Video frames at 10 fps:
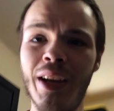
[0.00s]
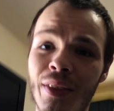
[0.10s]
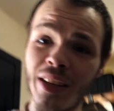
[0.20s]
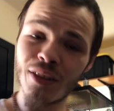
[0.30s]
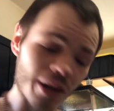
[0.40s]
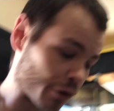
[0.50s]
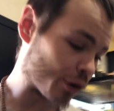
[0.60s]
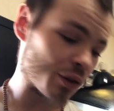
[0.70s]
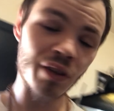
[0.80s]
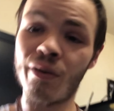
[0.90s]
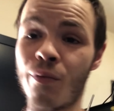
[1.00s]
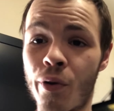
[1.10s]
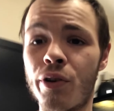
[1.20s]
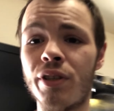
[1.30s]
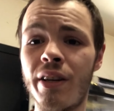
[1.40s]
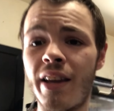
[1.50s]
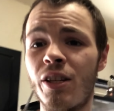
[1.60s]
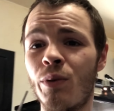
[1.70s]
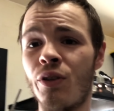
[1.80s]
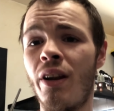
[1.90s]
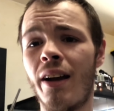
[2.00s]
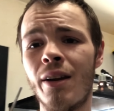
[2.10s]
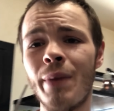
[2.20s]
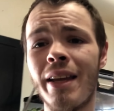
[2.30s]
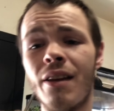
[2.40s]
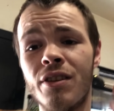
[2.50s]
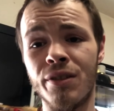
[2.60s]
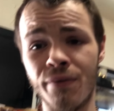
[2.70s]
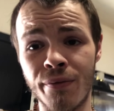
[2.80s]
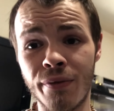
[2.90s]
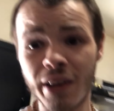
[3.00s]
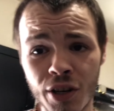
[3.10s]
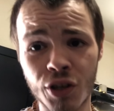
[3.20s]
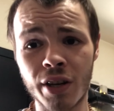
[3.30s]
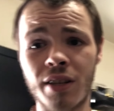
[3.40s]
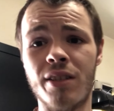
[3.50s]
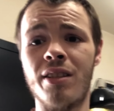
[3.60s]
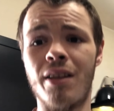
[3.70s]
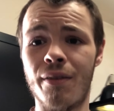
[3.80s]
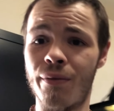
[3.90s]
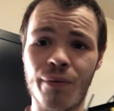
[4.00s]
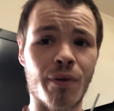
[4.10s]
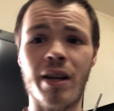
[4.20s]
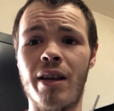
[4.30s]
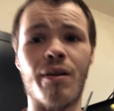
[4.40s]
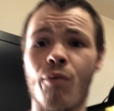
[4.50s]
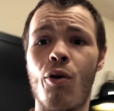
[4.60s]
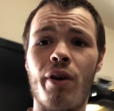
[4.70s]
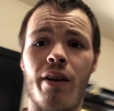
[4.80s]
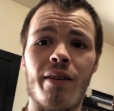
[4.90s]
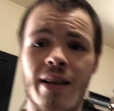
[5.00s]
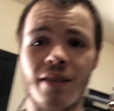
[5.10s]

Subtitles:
That's another good thing for your snakes, because you're not going to be getting this vicious freaking rodent that's